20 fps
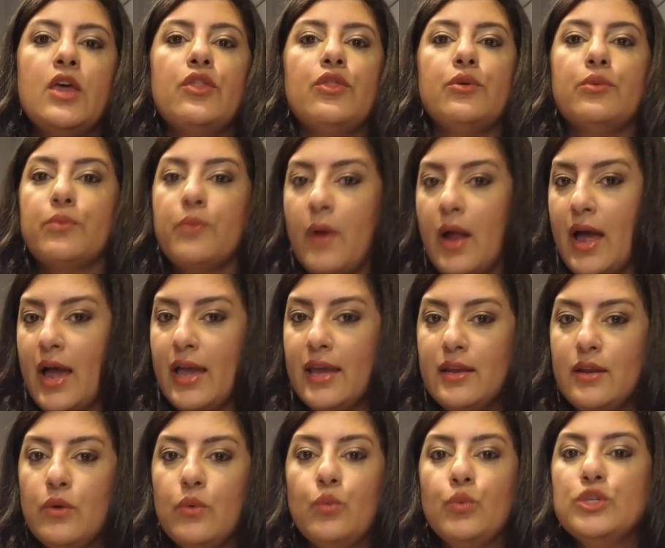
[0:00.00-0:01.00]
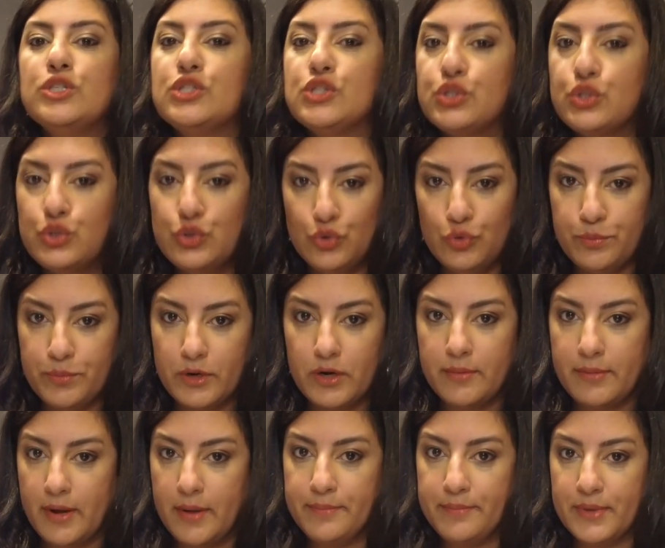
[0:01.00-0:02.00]
The ride was super
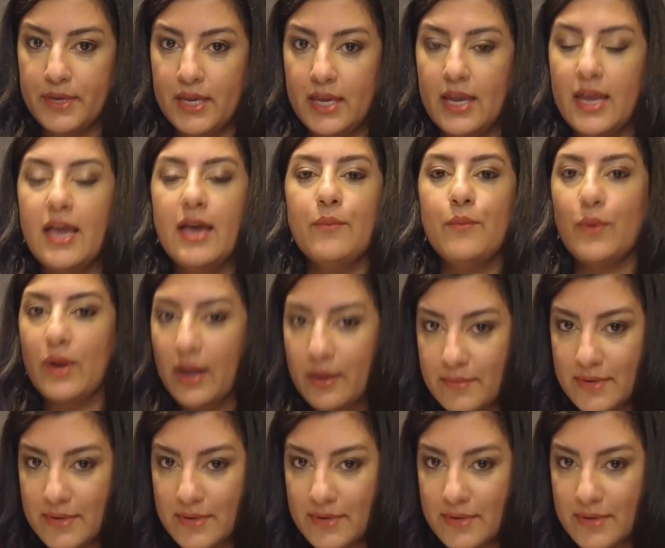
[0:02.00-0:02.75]
bumpy, and when I